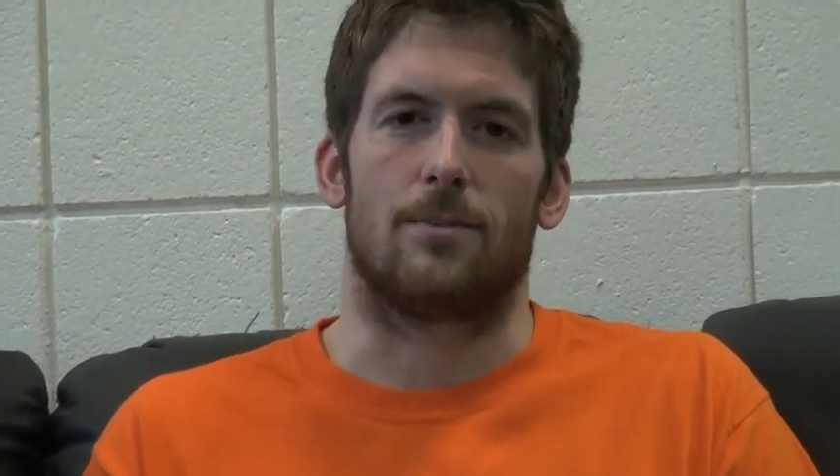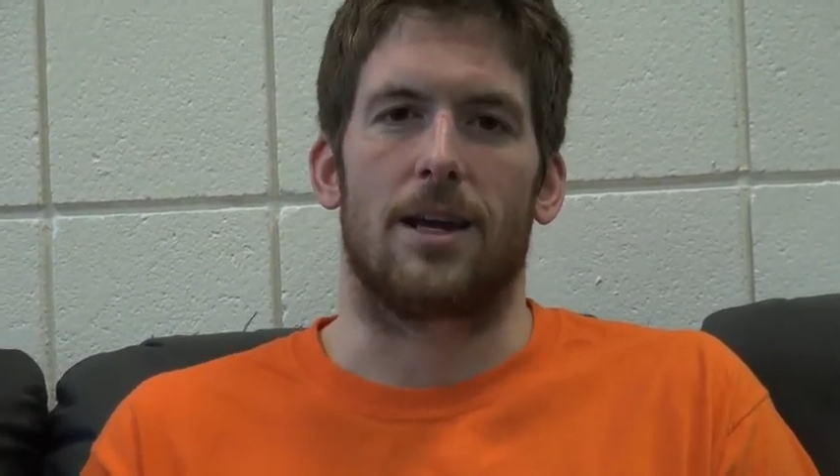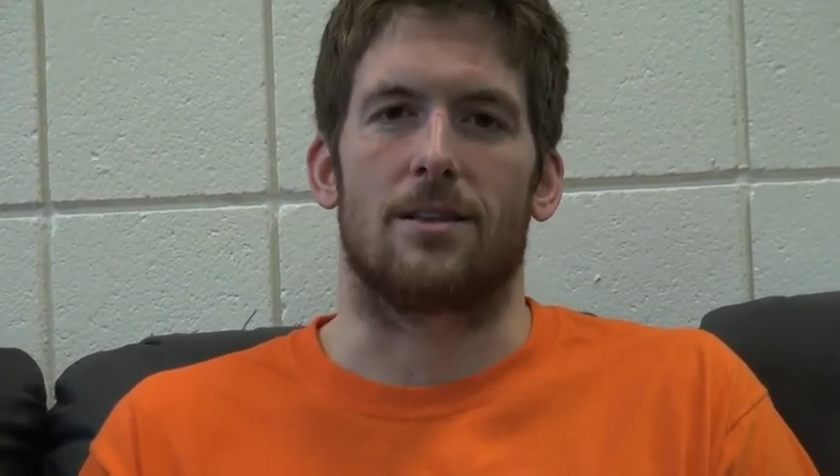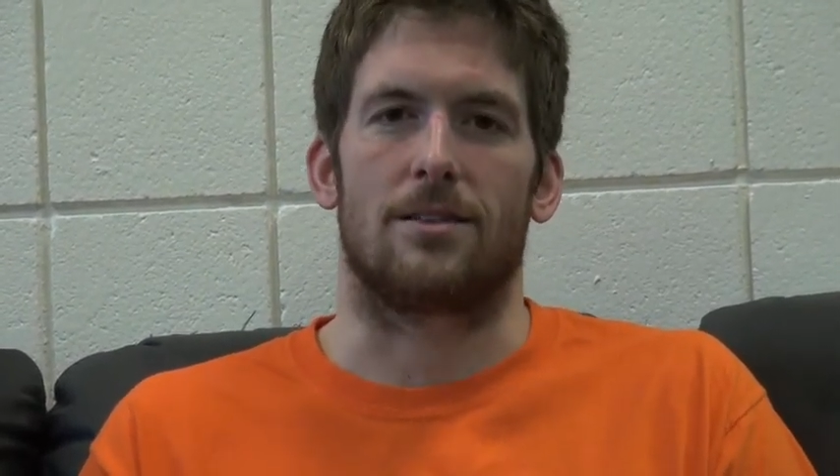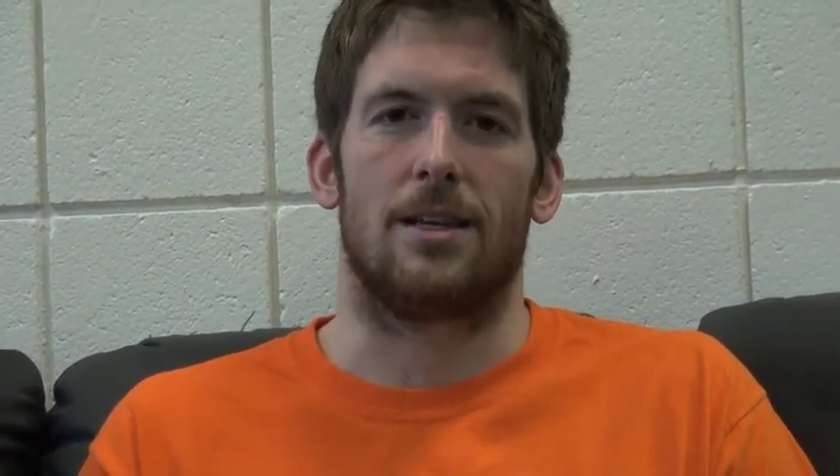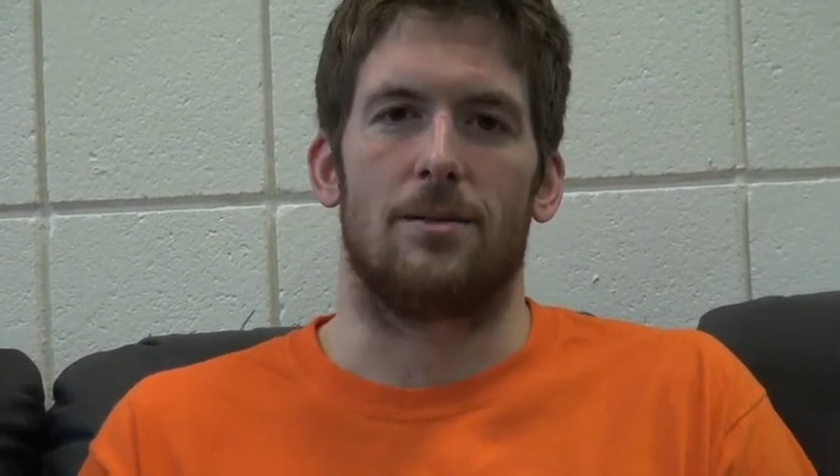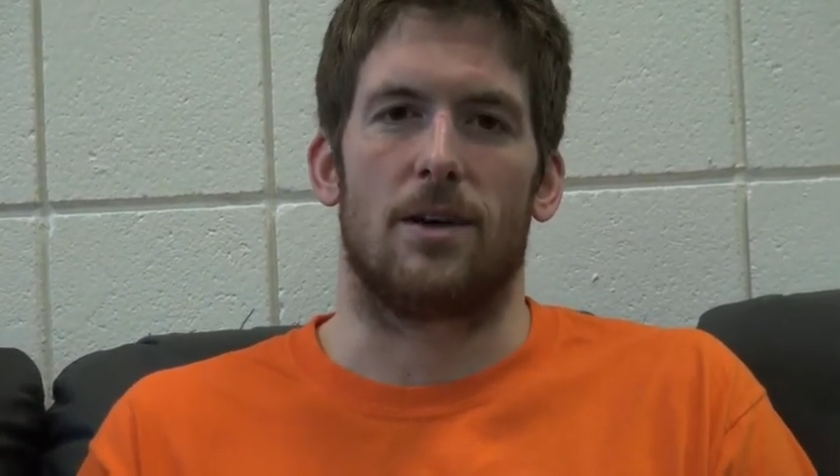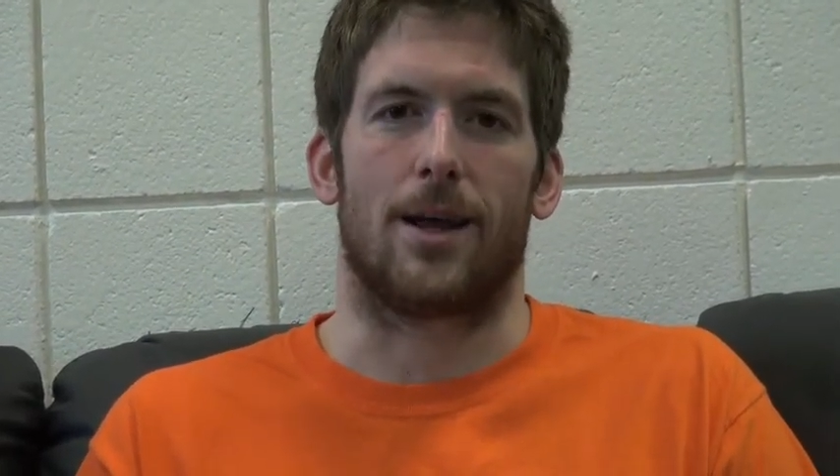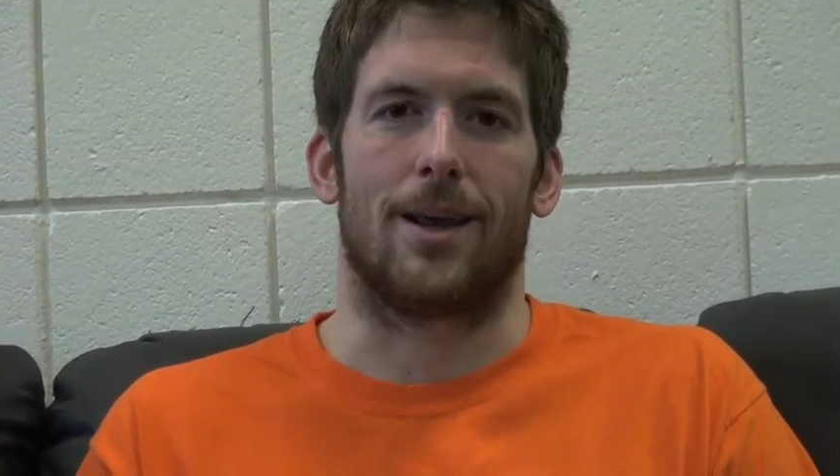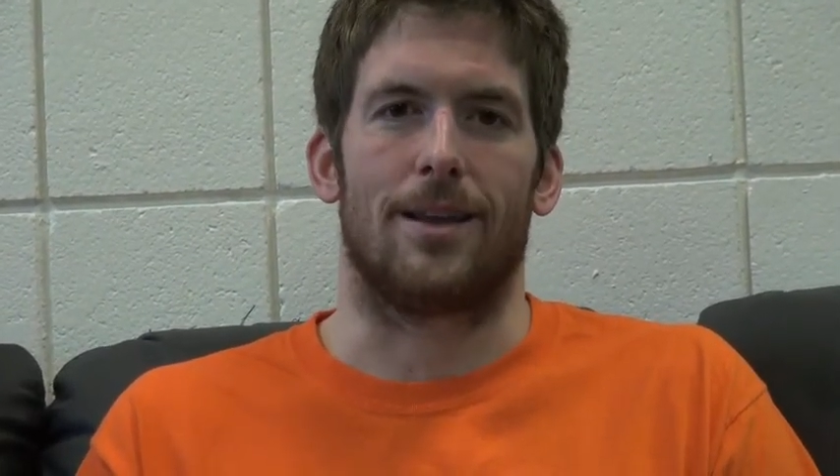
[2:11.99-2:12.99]
to make the team,
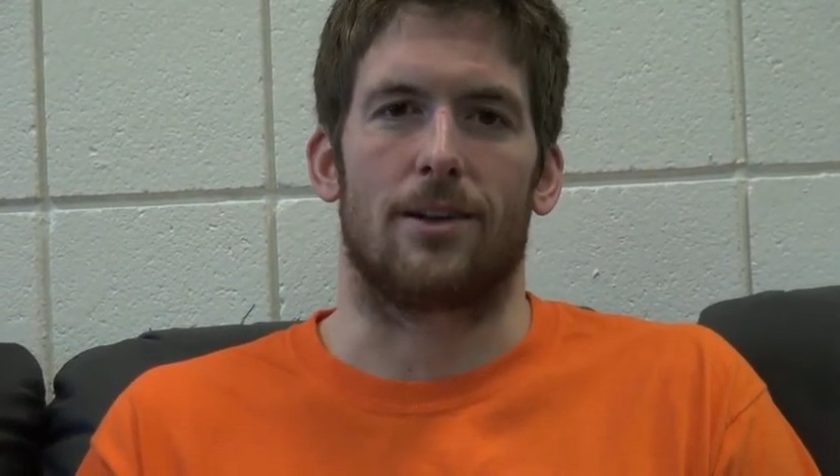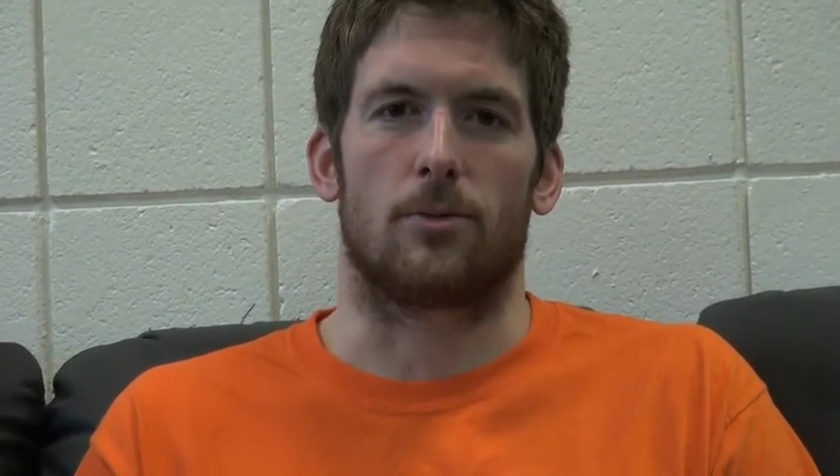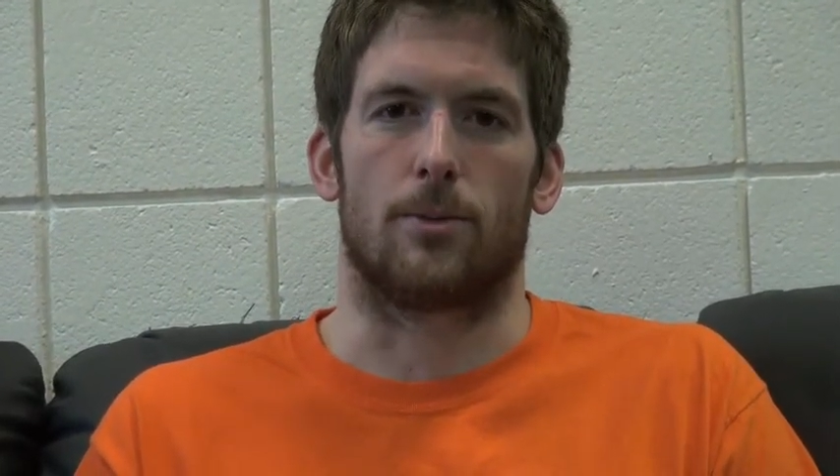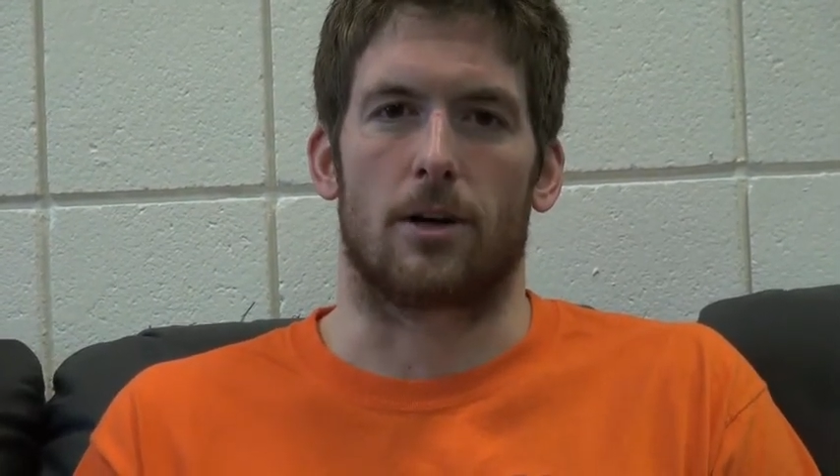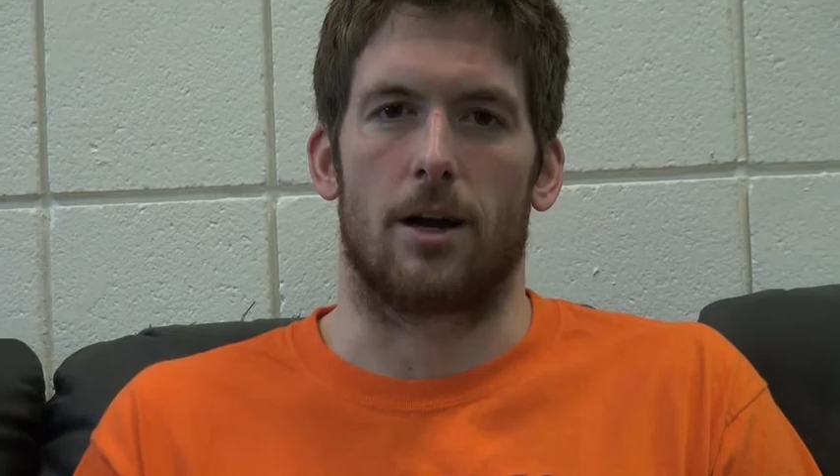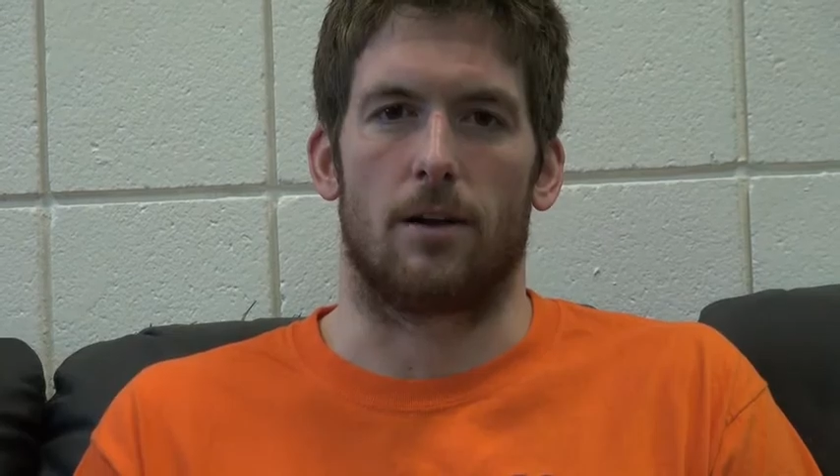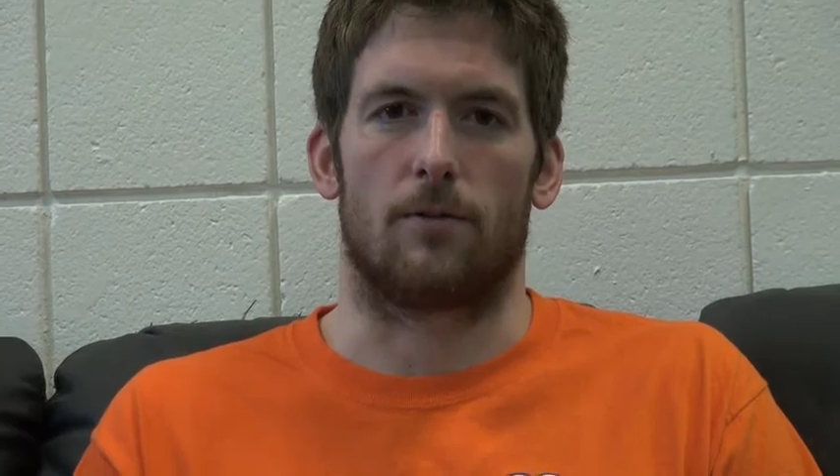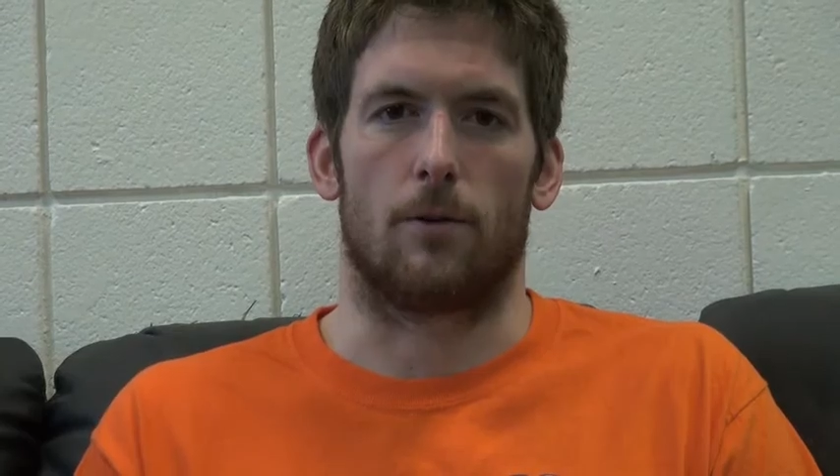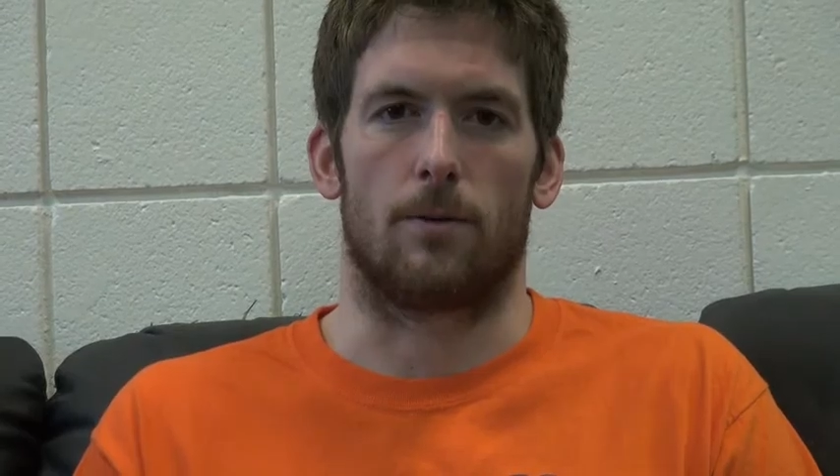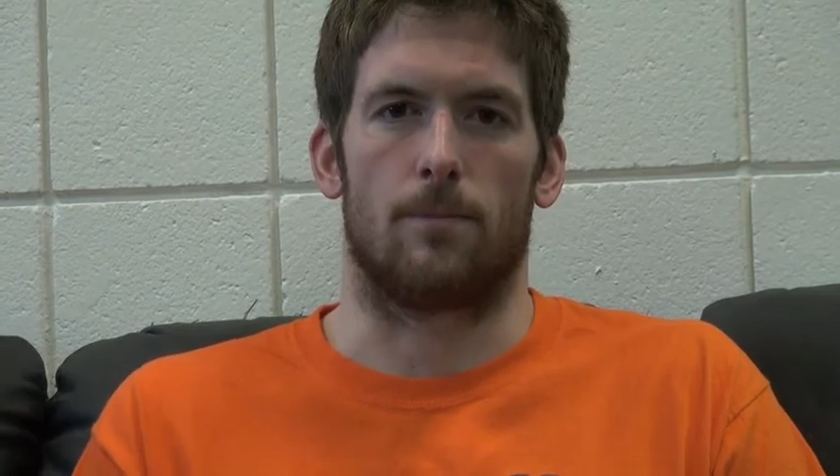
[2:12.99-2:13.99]
and that's what we're gunning for.